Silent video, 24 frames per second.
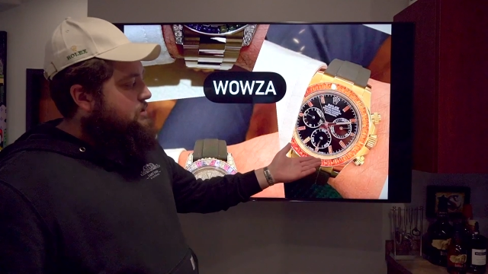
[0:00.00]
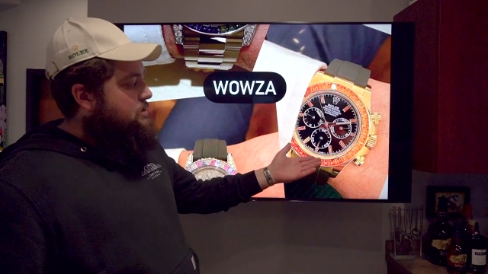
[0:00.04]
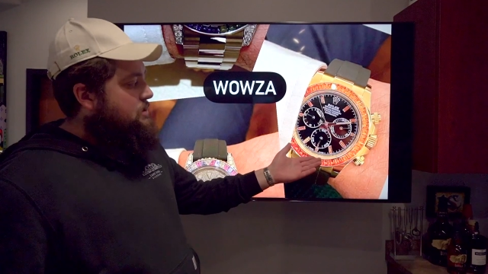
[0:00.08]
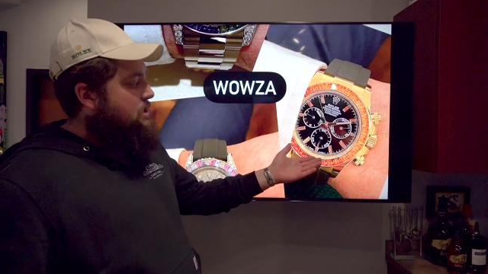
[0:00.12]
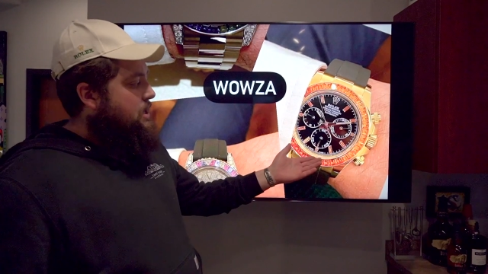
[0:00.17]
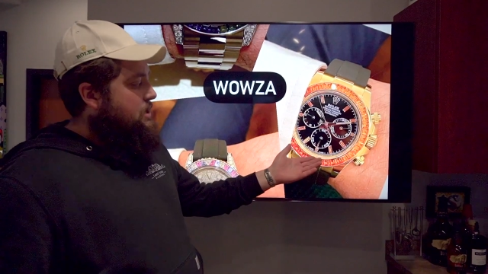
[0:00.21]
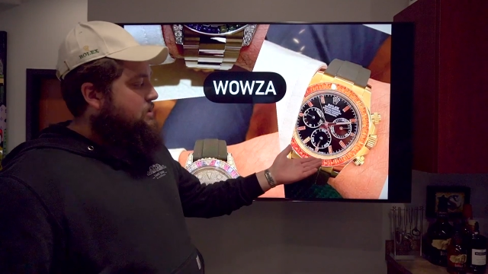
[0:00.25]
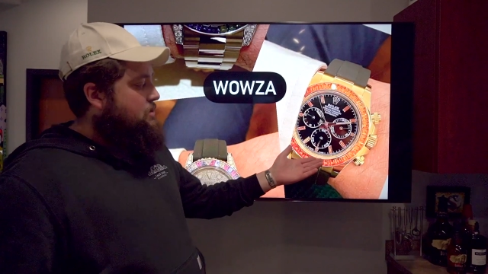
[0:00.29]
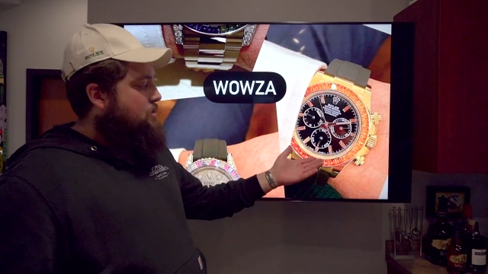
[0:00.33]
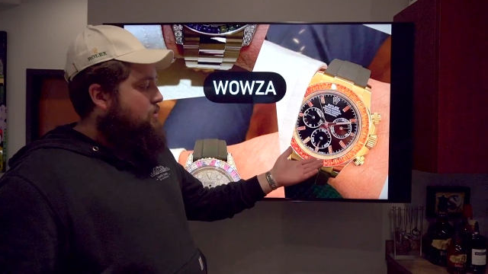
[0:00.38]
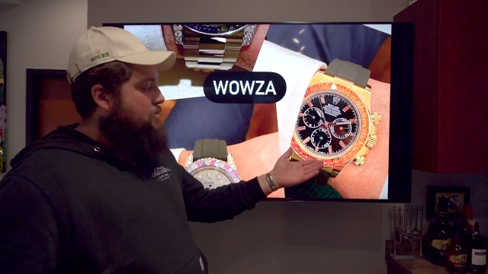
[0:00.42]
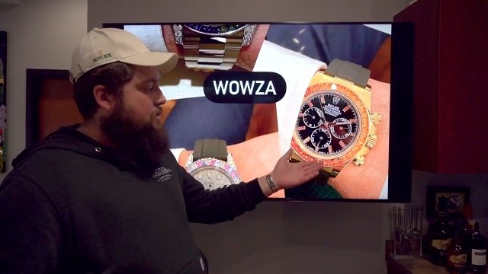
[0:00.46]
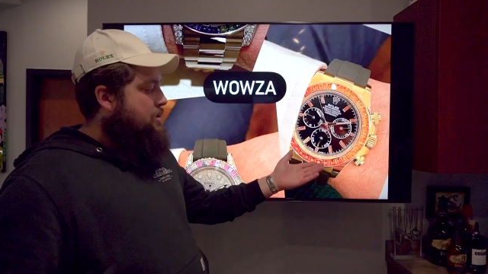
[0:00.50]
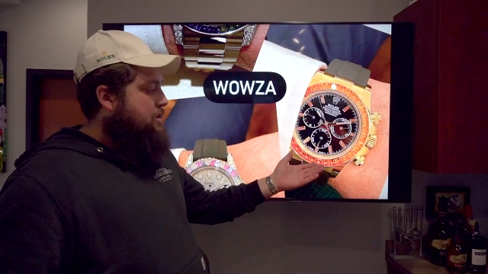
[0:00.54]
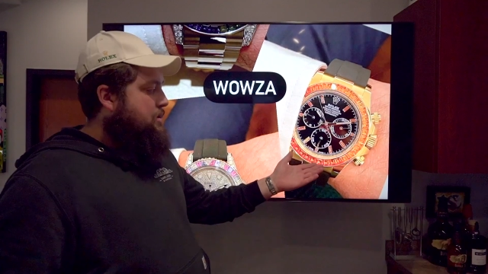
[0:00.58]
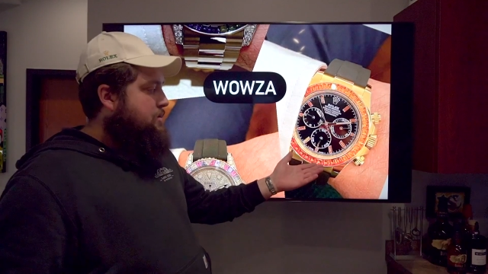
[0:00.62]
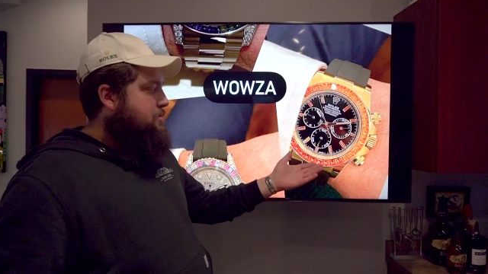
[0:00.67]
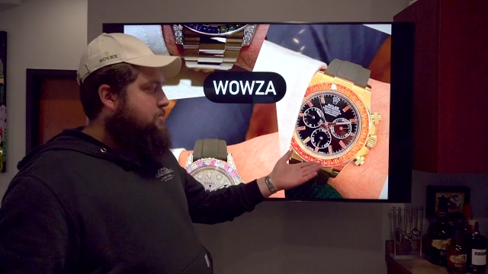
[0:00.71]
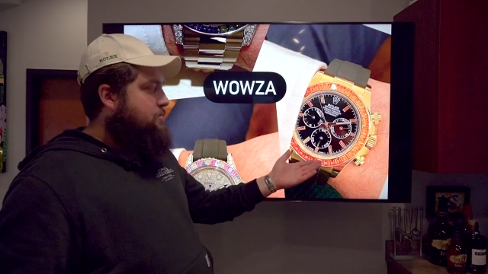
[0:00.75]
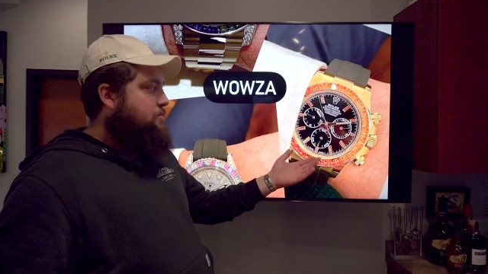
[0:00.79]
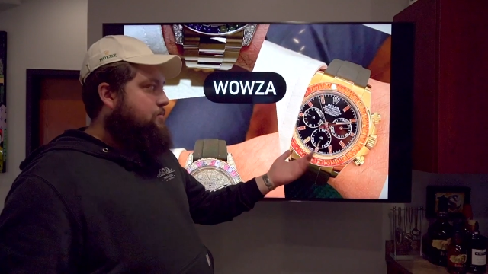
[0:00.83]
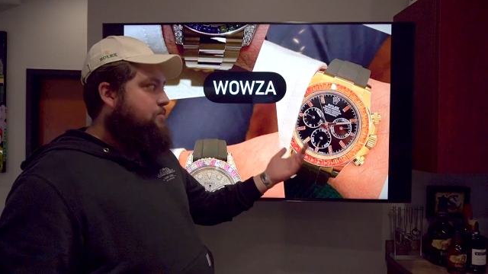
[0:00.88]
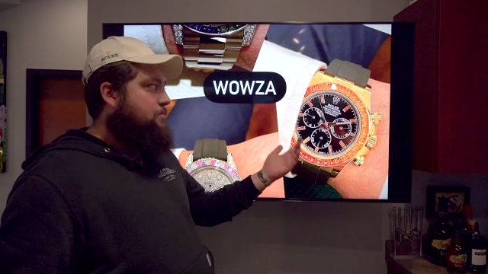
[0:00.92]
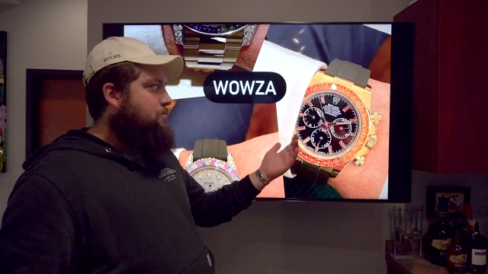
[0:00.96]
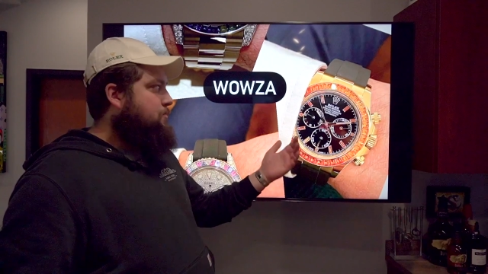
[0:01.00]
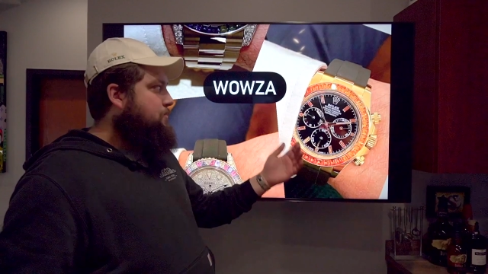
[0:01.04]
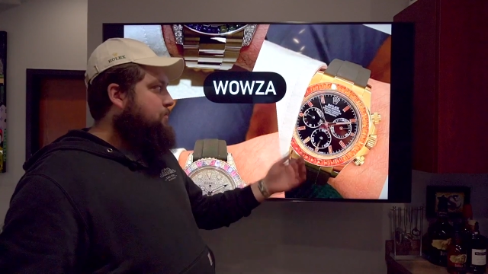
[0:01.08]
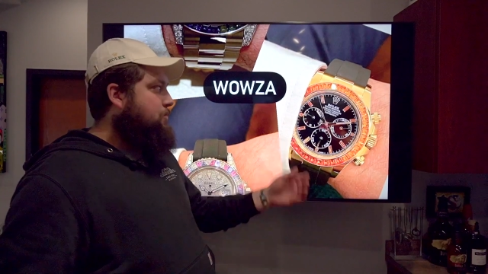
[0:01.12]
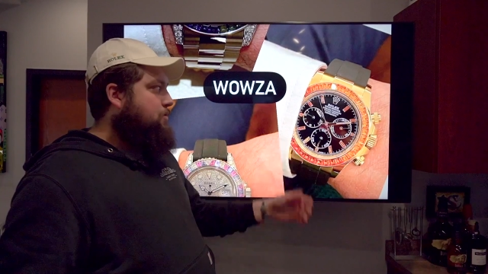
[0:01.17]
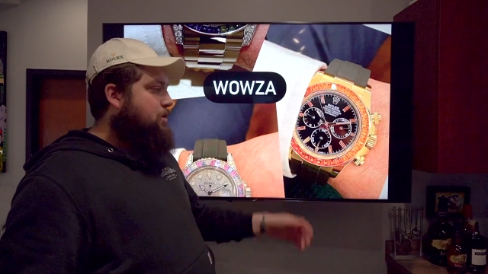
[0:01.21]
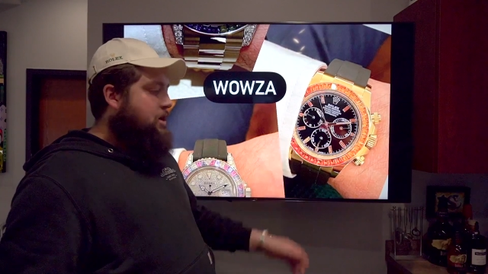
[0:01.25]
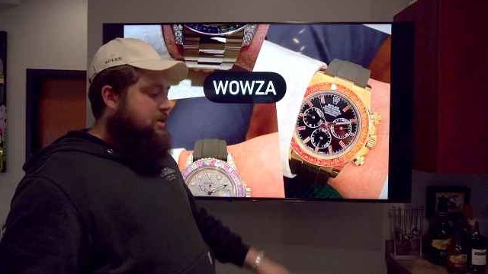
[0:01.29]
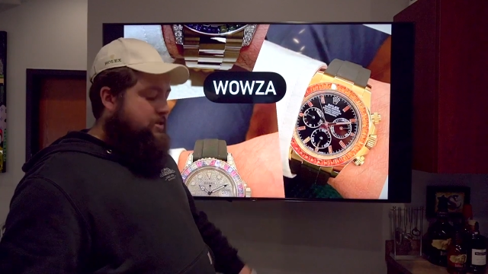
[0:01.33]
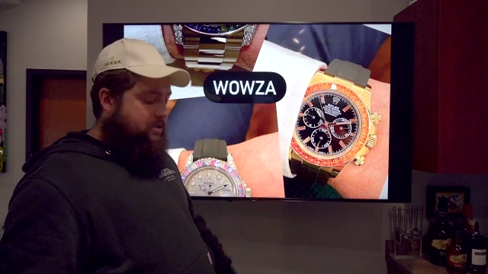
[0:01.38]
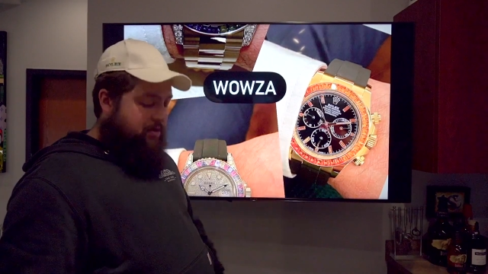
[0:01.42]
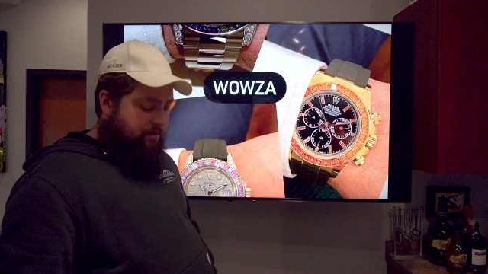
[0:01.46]
Daytona,
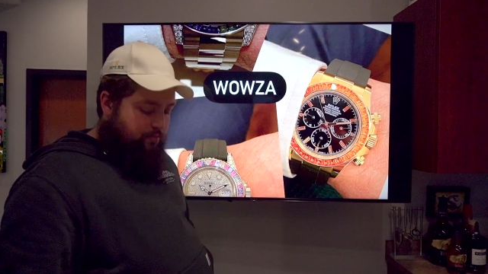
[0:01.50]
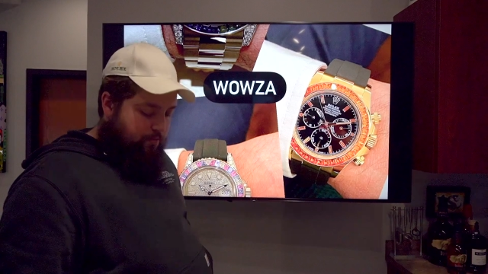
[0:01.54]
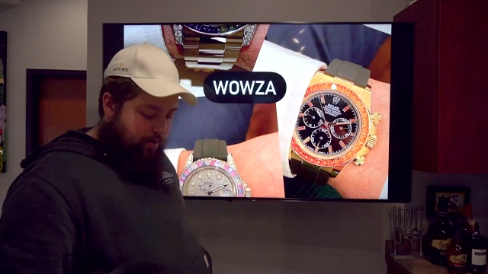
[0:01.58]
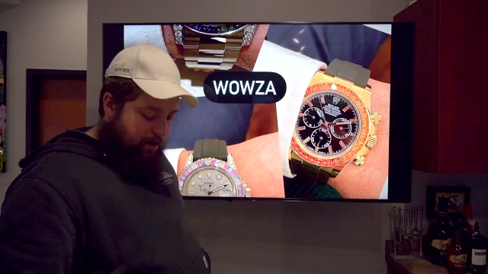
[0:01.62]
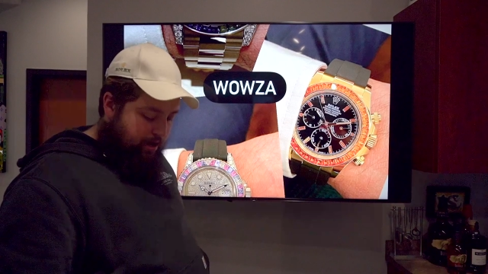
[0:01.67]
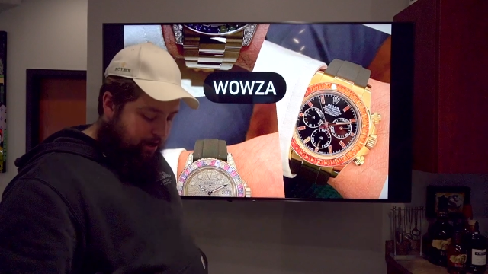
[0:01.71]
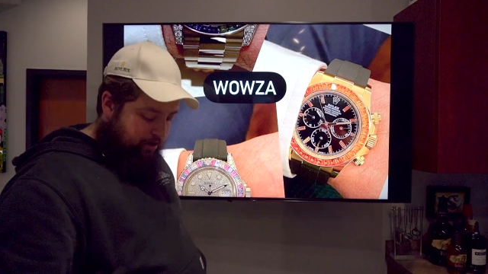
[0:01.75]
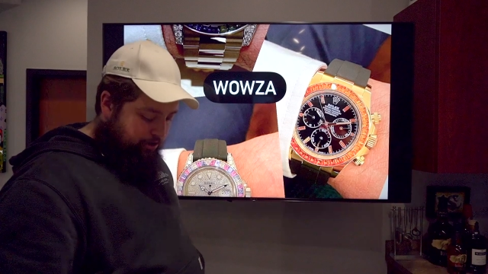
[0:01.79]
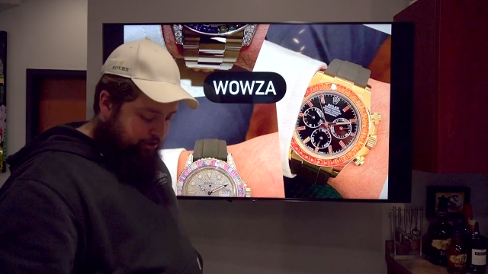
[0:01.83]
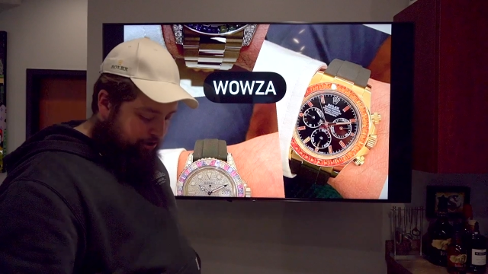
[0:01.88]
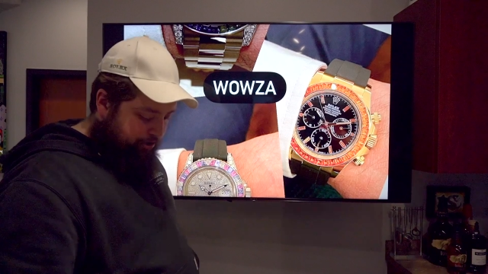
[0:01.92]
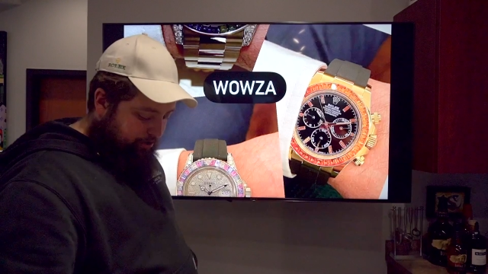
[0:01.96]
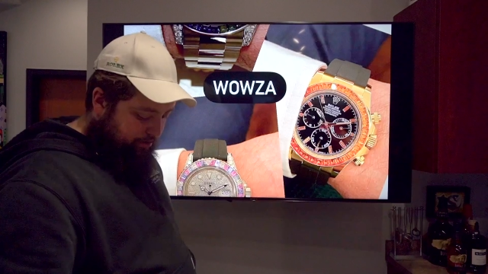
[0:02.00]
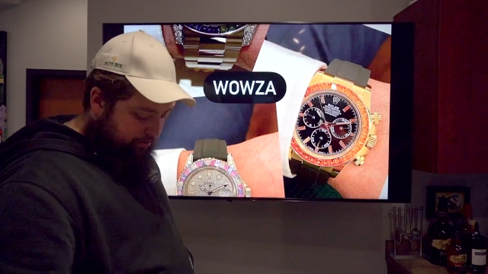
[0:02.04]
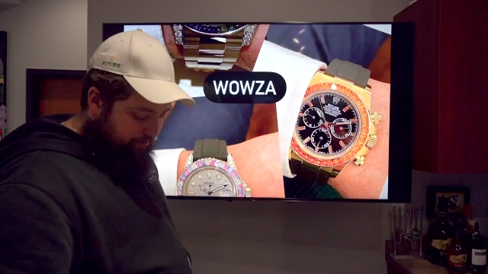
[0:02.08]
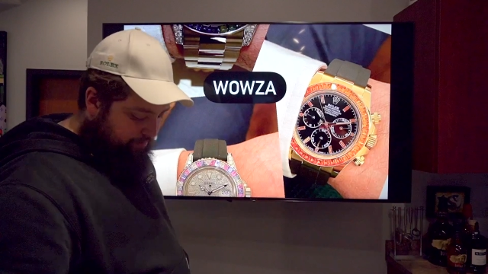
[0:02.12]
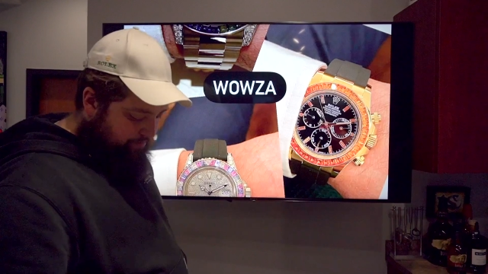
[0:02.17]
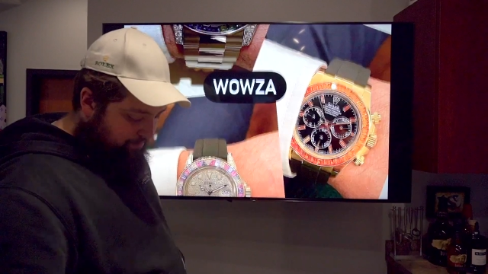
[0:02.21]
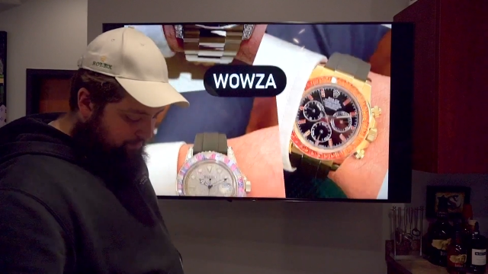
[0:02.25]
crazy watch.